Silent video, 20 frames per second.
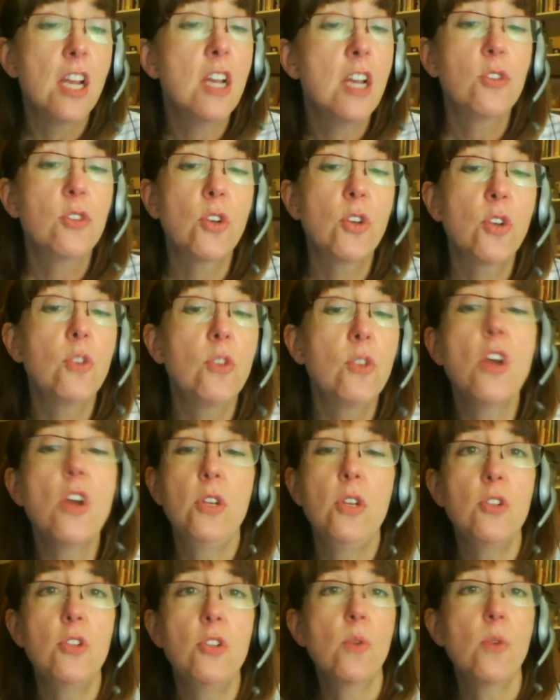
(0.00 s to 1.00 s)
So no,
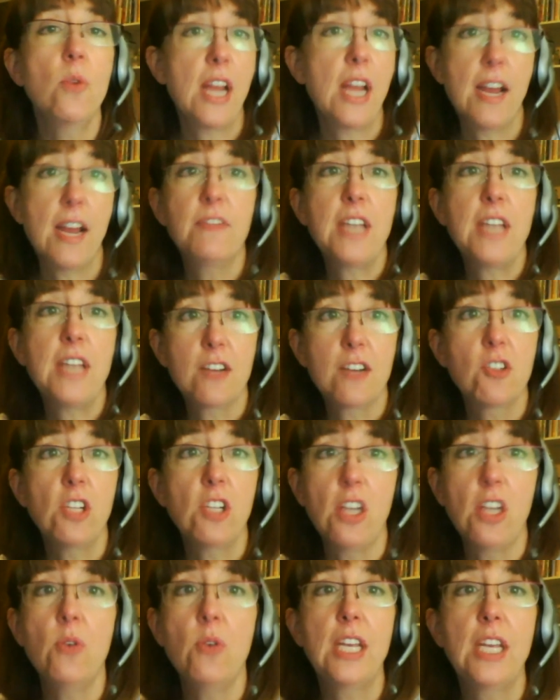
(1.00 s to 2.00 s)
you don't have to actually
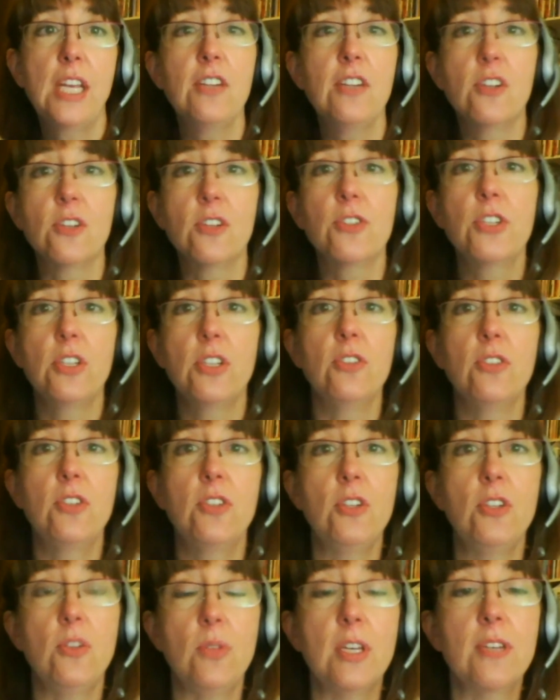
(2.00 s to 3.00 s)
own a Kindle to
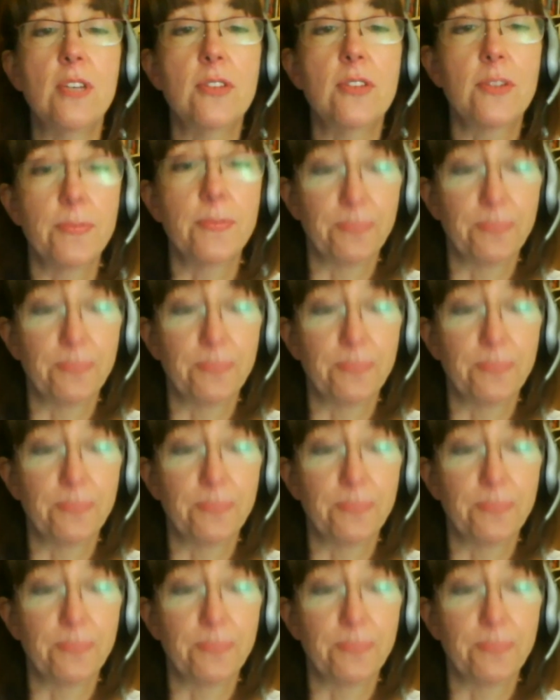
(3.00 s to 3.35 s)
do this.